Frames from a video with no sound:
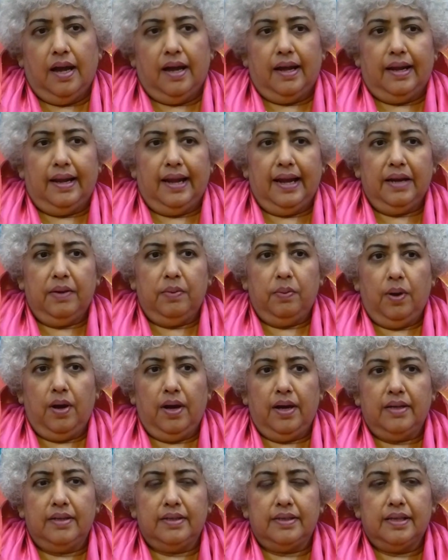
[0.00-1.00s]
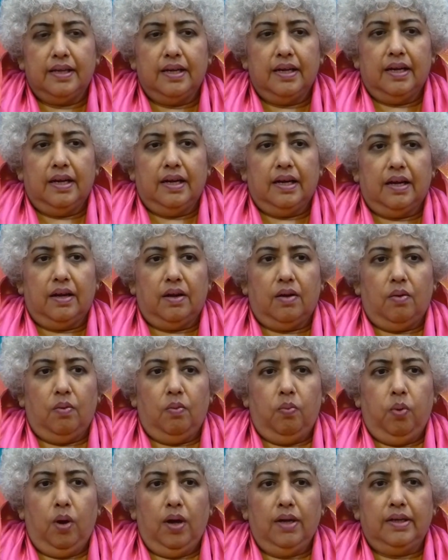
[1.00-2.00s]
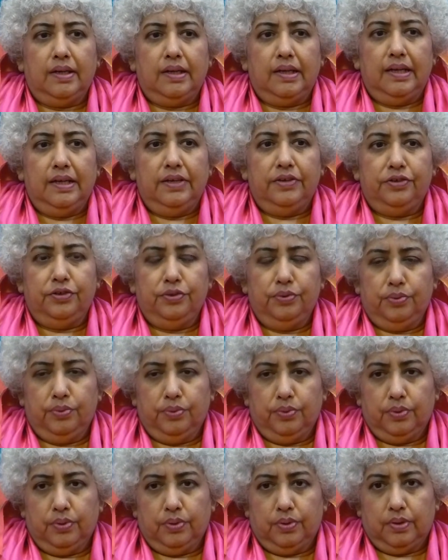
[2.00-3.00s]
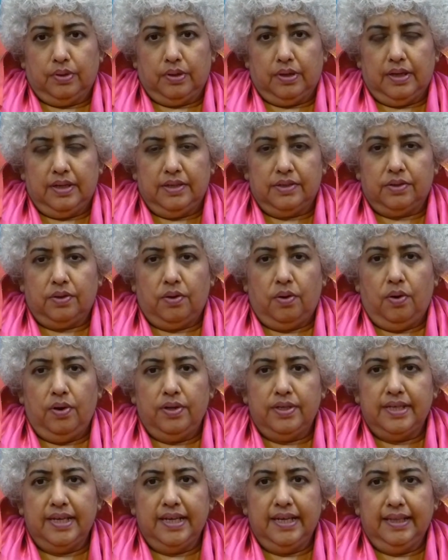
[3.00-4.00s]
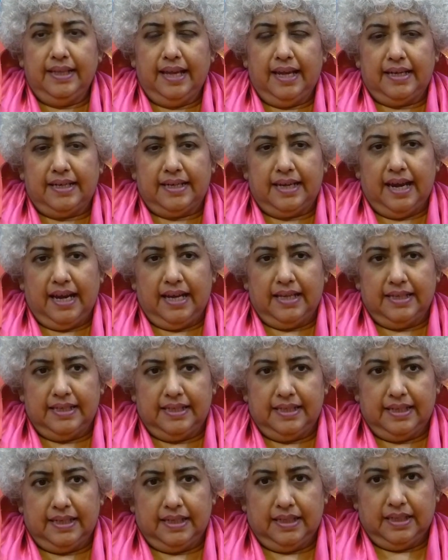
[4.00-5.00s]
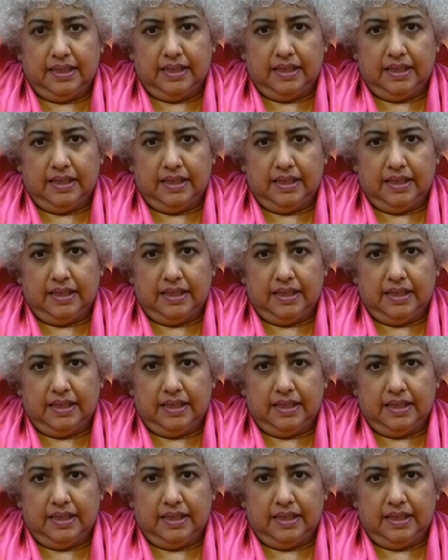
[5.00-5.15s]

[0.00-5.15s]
Likewise, what issue is causing that cancer?